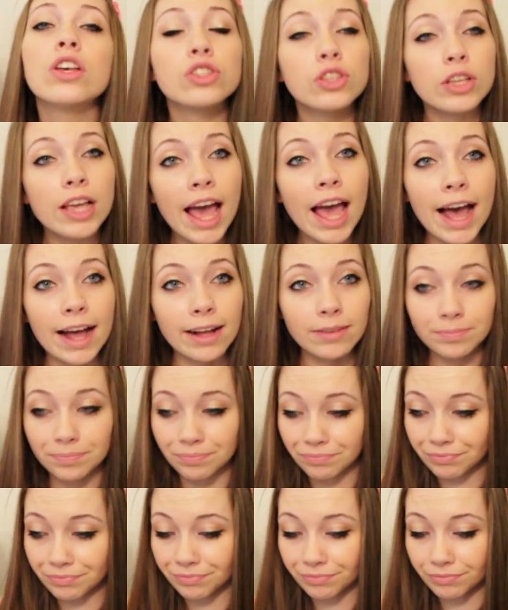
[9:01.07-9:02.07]
So yeah,
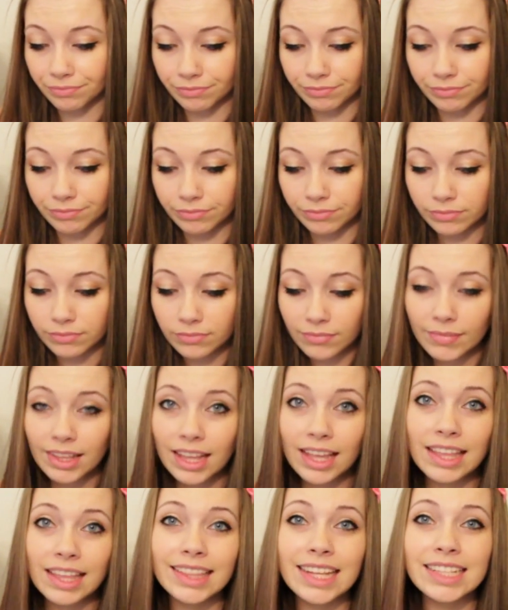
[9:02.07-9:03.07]

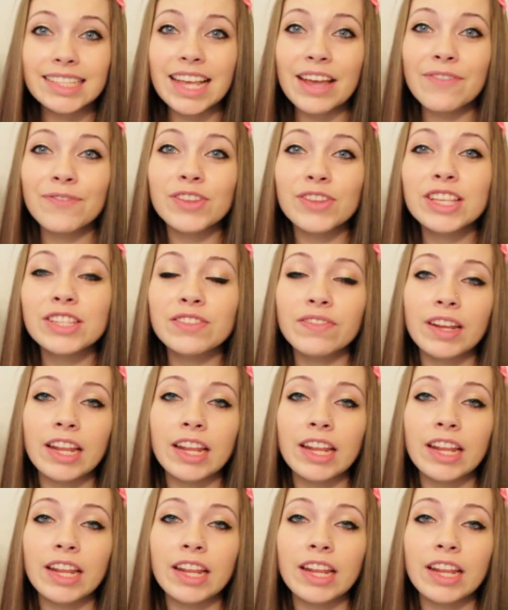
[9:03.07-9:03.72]
that's it for this